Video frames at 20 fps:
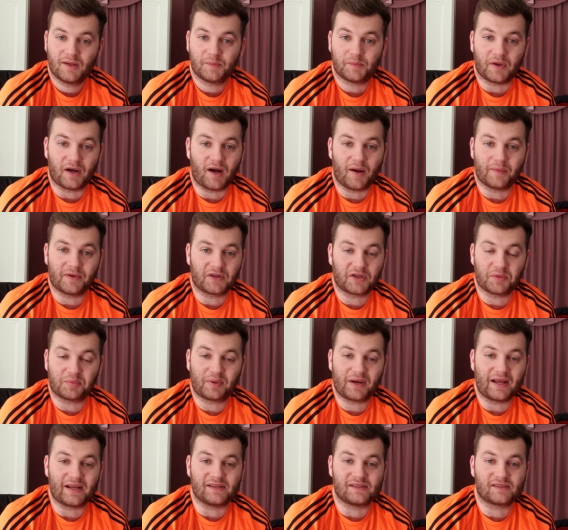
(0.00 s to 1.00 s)
But I'm in a good
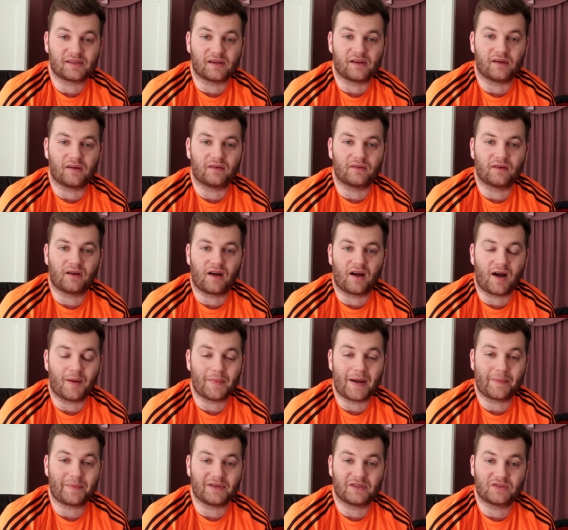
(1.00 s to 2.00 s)
place, so I'm
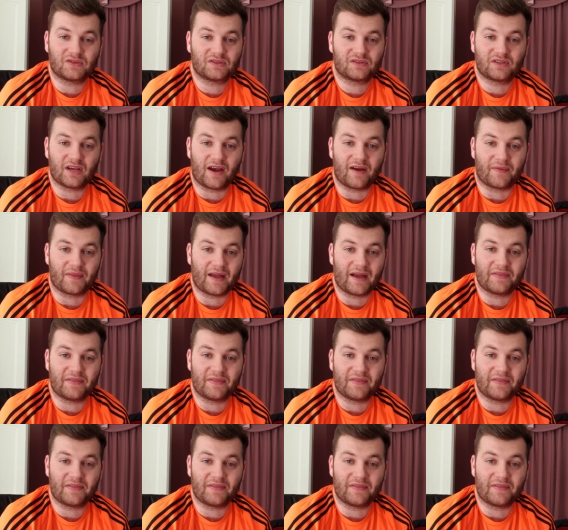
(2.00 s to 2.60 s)
happy to share that.